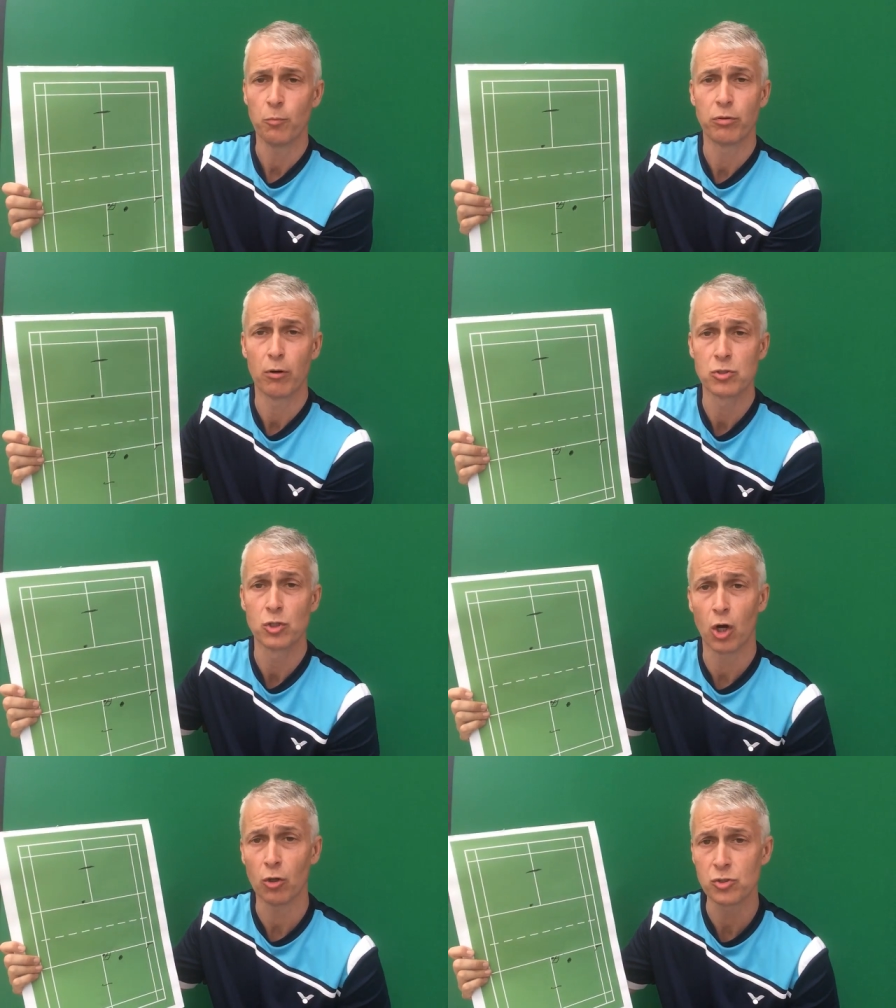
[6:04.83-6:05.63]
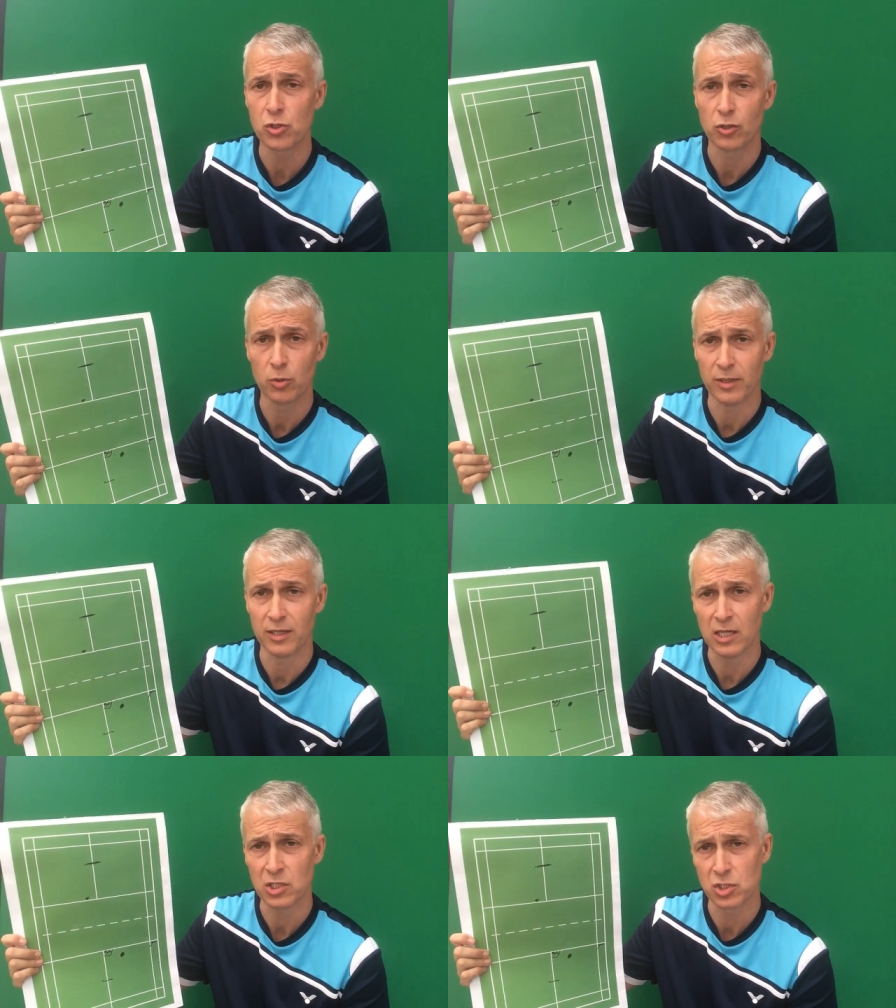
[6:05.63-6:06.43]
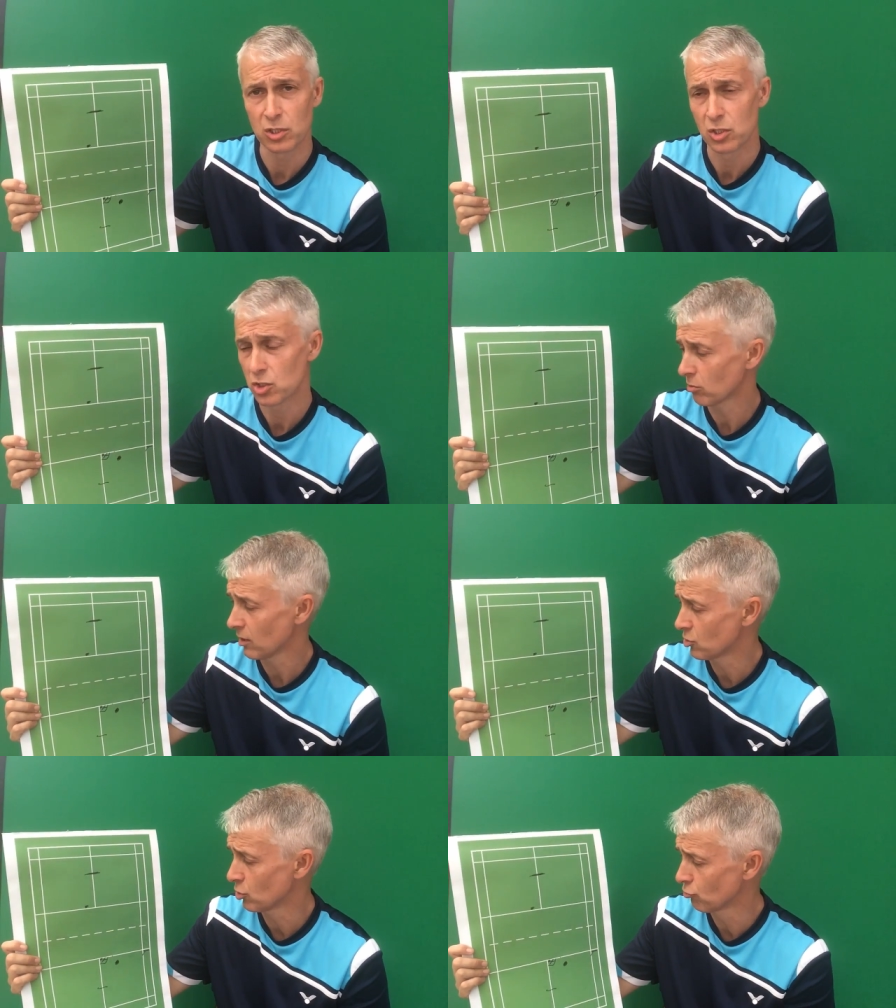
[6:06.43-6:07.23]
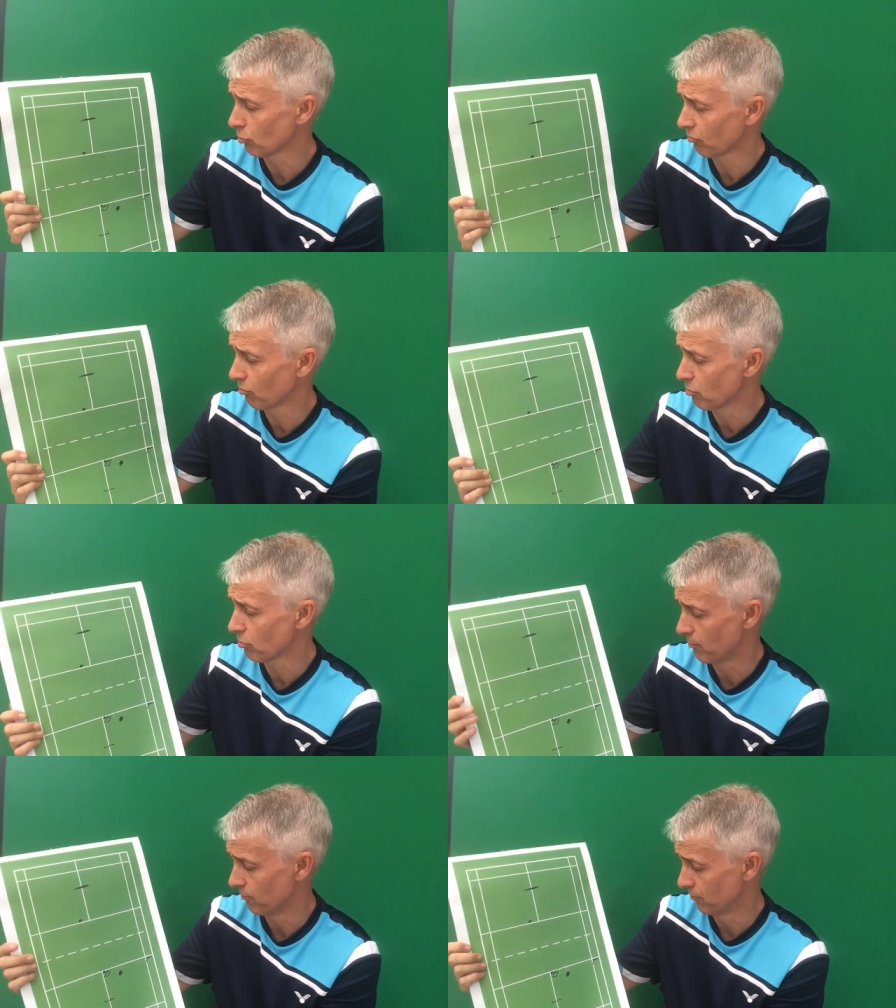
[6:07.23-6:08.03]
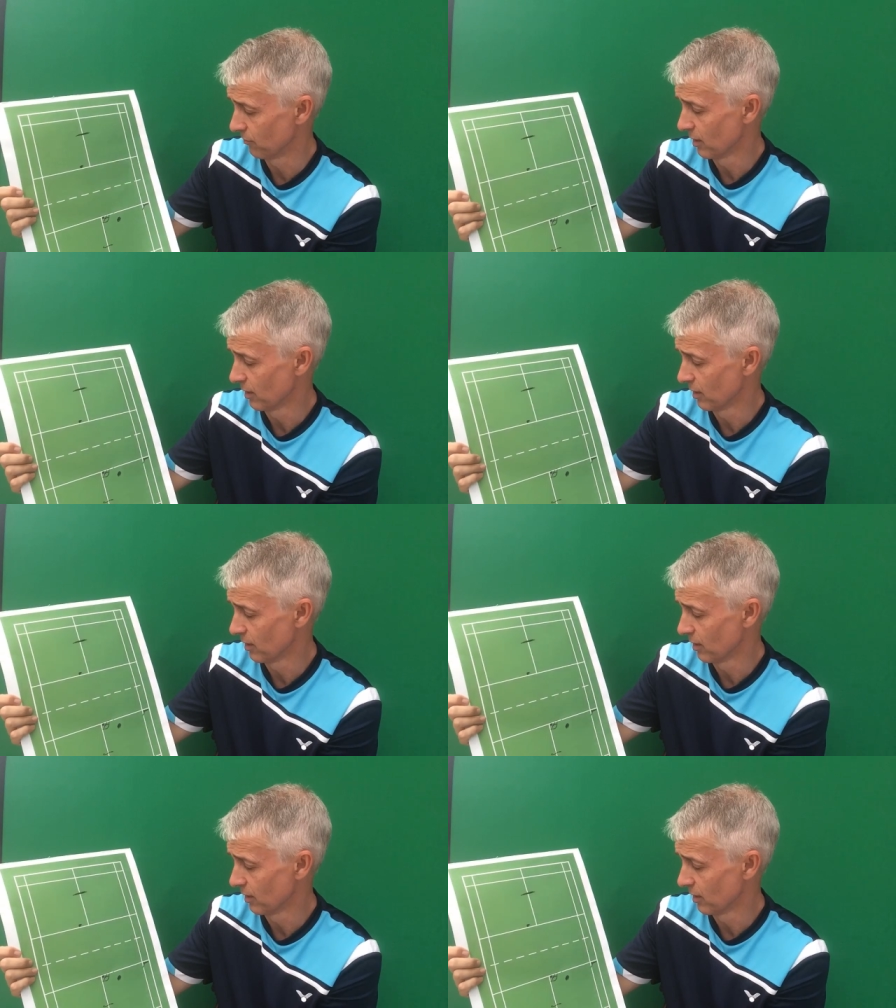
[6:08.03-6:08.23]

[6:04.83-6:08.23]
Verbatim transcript: pros and cons of doing this, so let's just run through them.